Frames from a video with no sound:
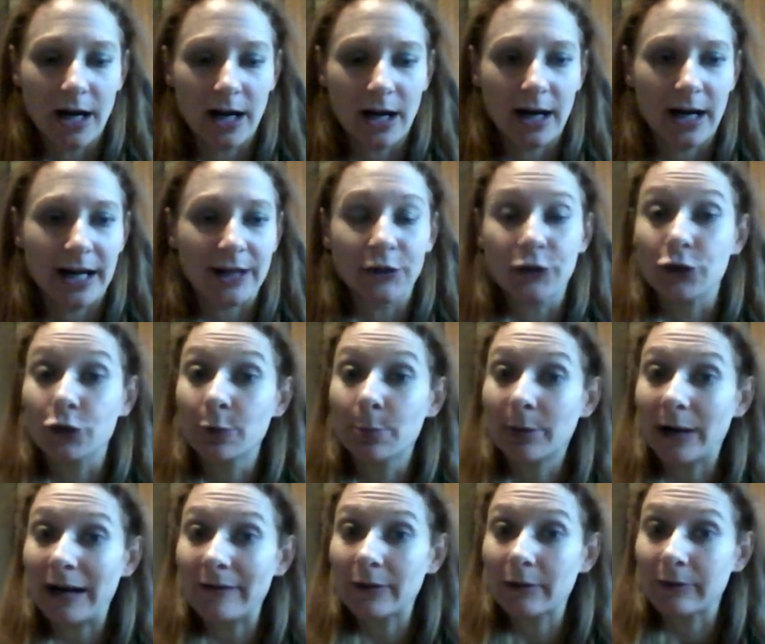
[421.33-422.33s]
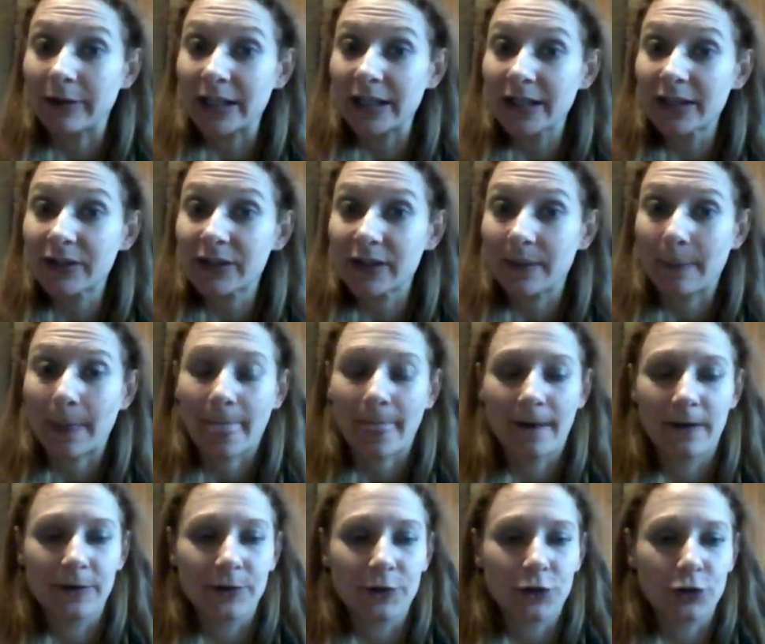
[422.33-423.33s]
uh, I do private readings,
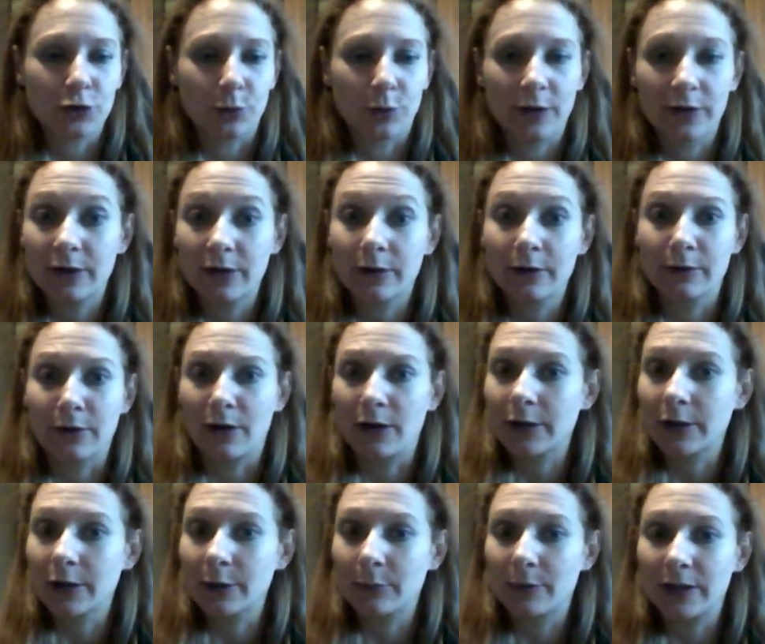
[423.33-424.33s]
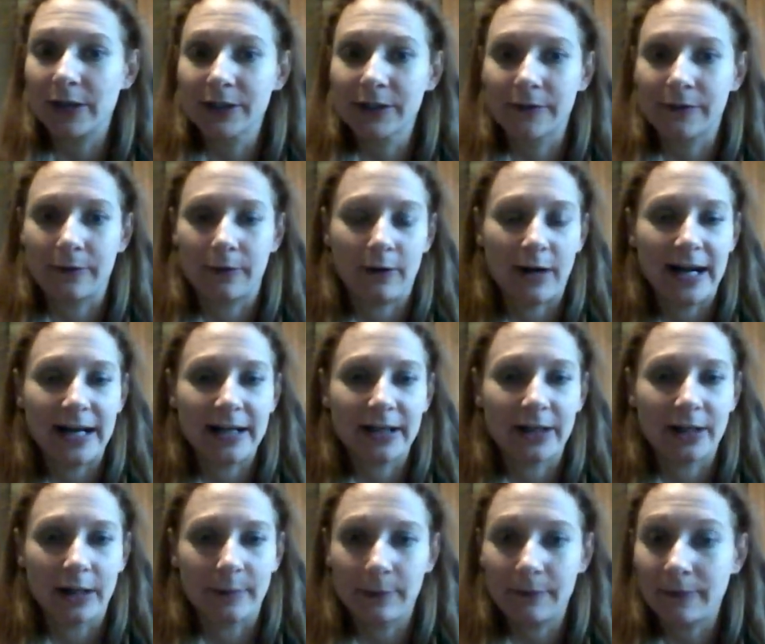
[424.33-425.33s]
shorter, longer ones, variety,
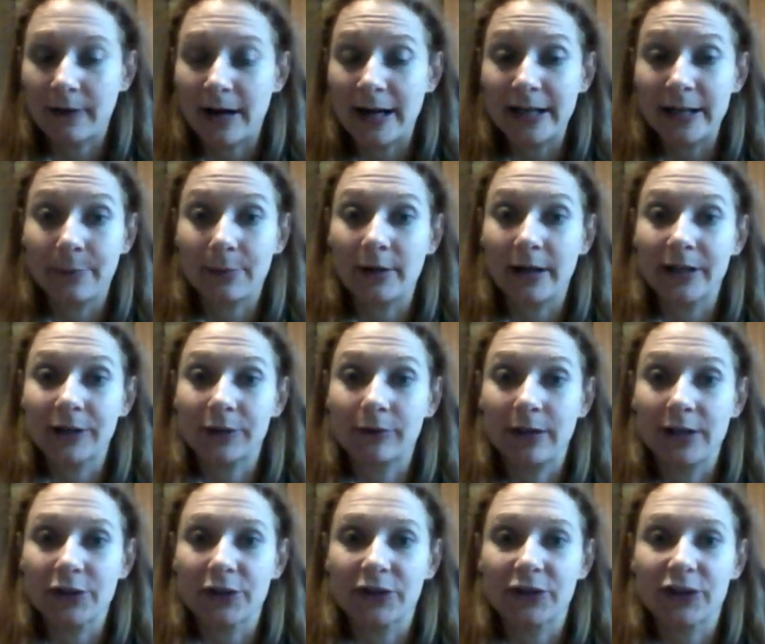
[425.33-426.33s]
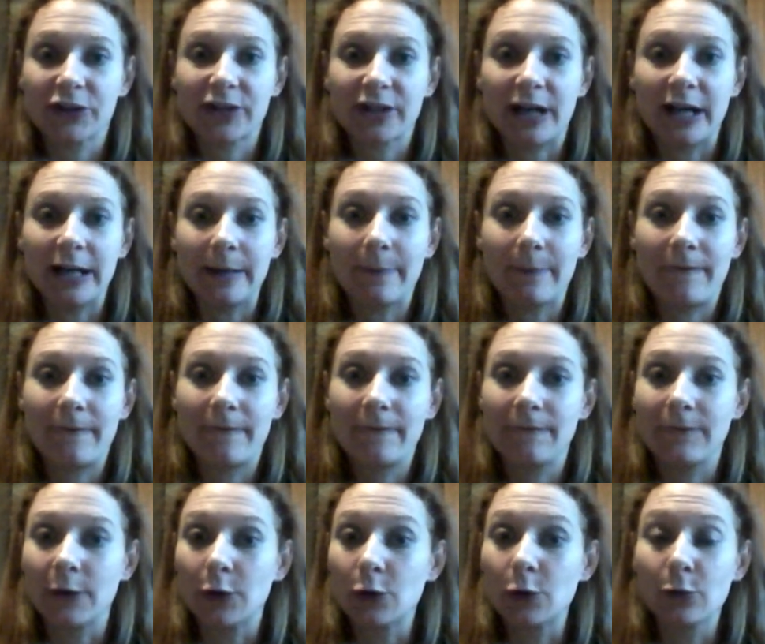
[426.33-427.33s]
couple variety price ranges, Skype,
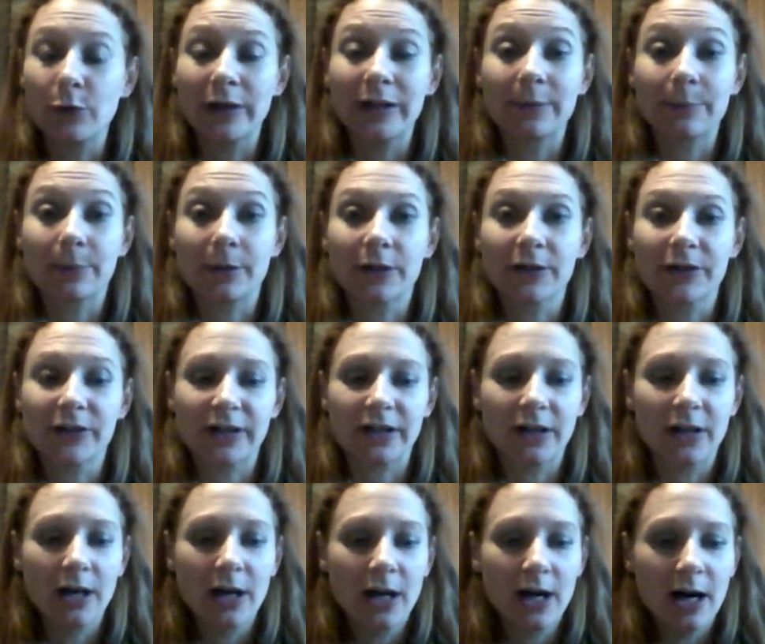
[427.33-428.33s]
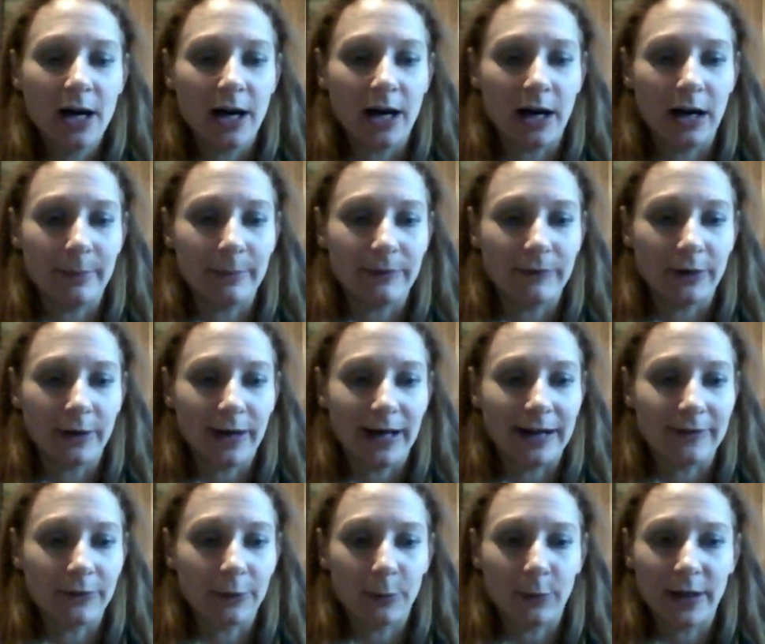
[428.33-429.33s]
phone, in person. Um, if you
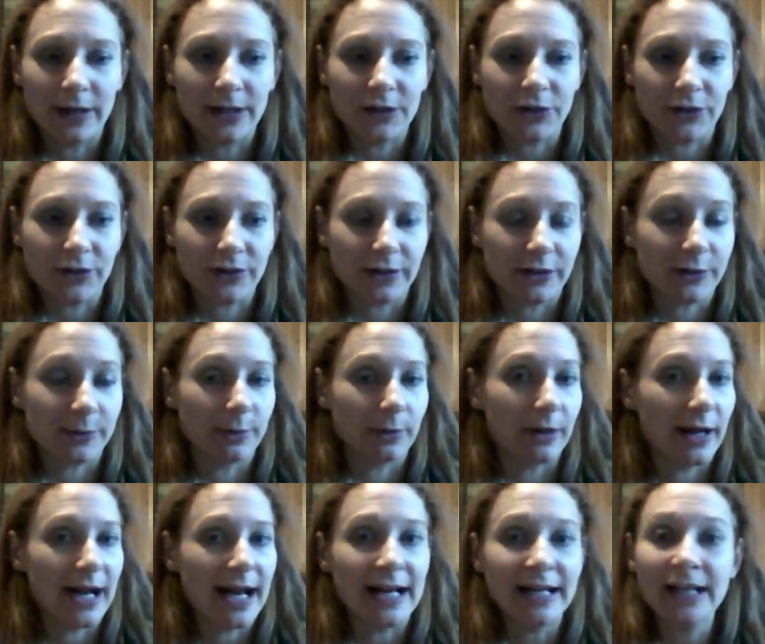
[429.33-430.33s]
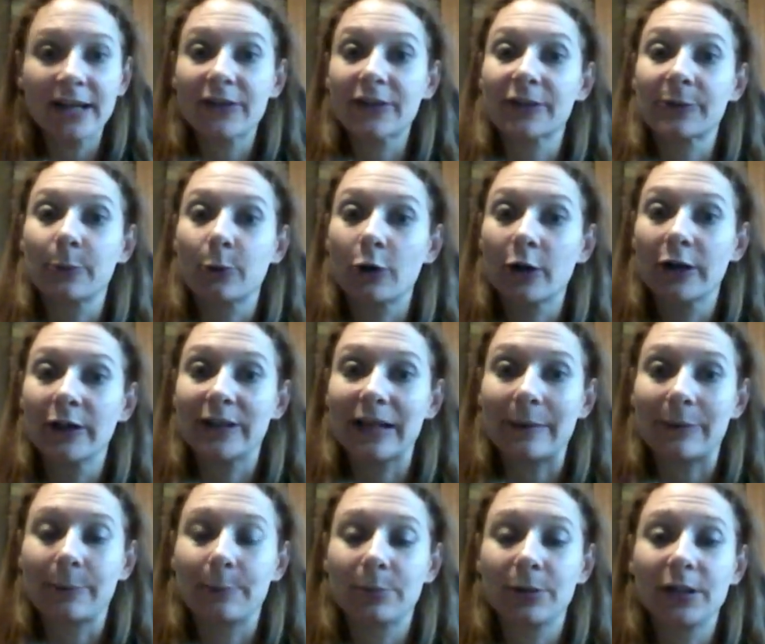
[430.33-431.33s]
ever want to just explore any of this more in
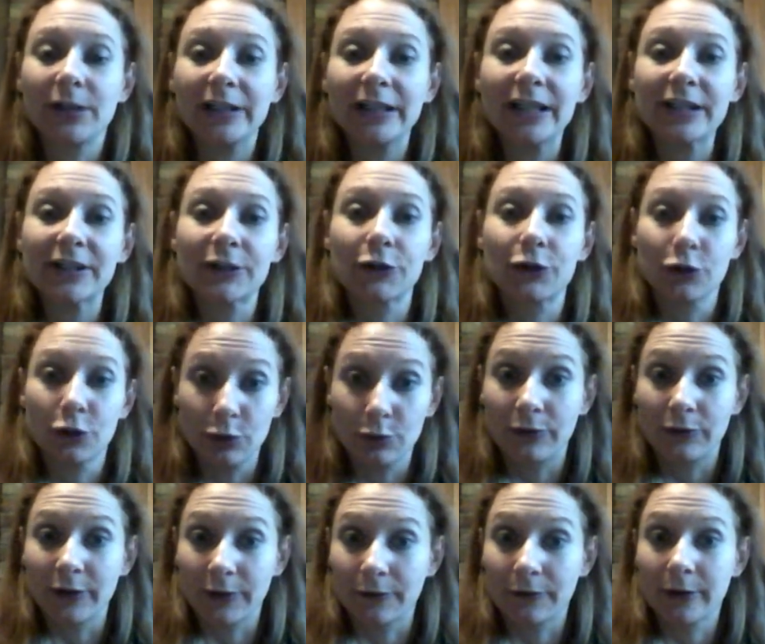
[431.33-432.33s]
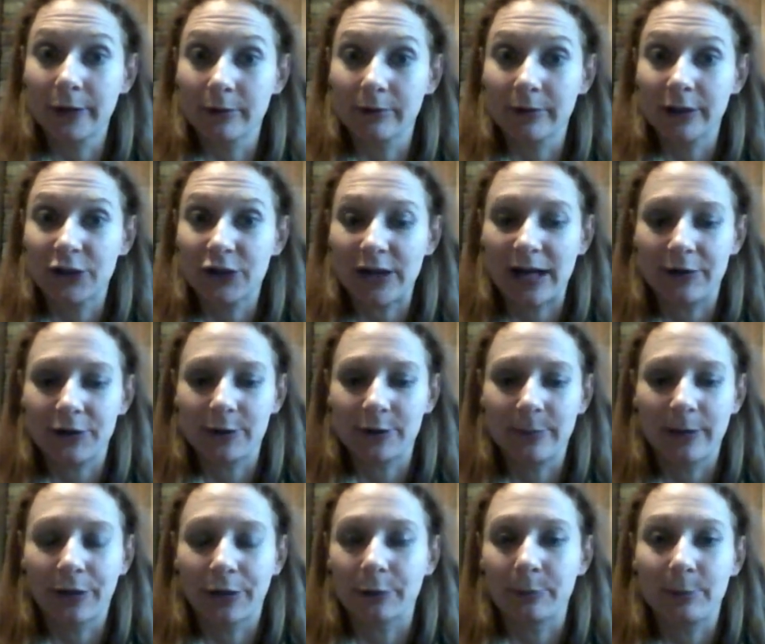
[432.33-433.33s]
depth, please do feel free to reach out to
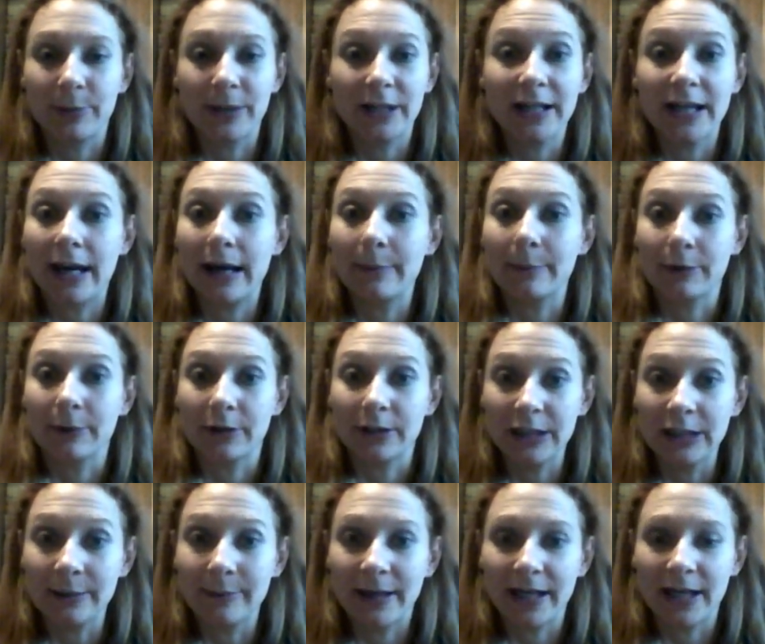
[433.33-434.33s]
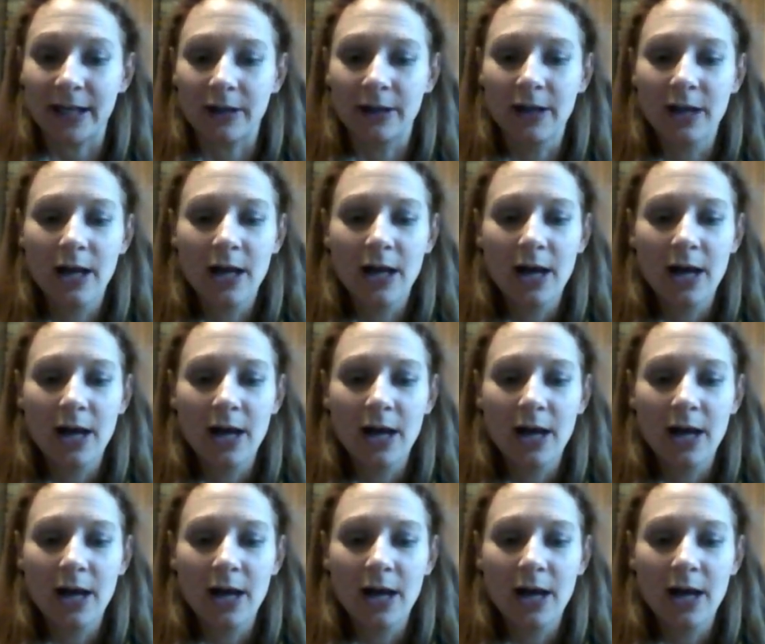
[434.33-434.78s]
me through PM or email.